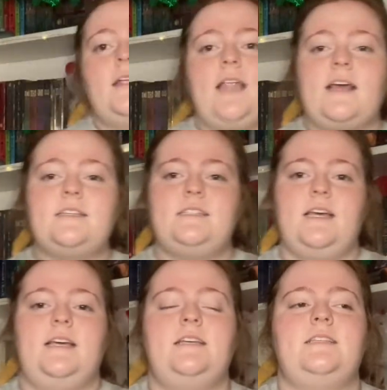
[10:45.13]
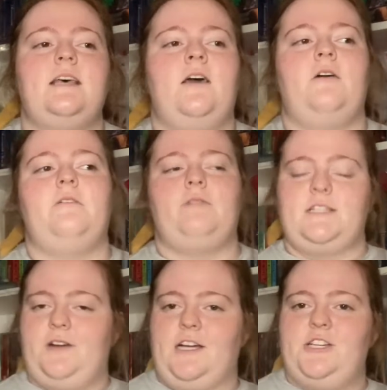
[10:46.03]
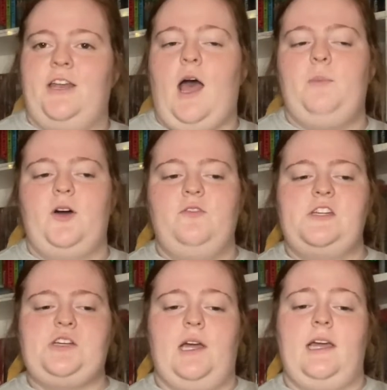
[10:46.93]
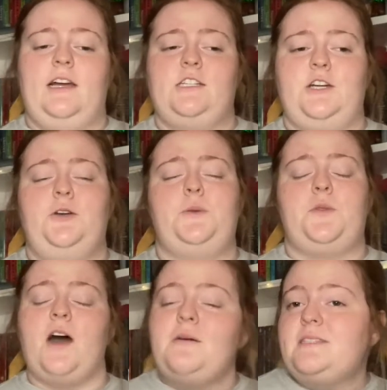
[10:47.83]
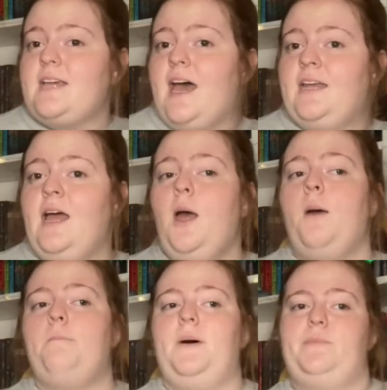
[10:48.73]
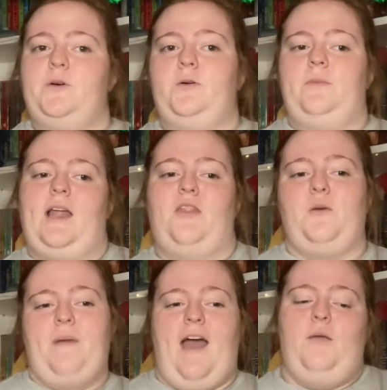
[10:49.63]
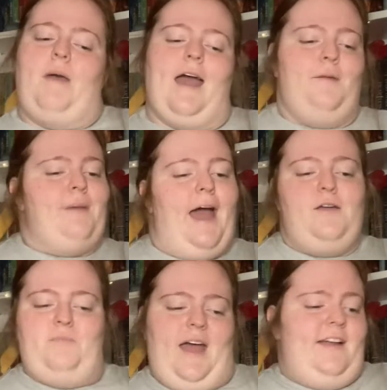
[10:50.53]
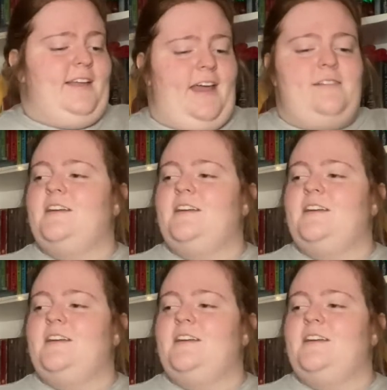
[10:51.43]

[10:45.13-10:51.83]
Next is Resurrection, a book featuring a character who you thought was dead, but boom, now they're back again.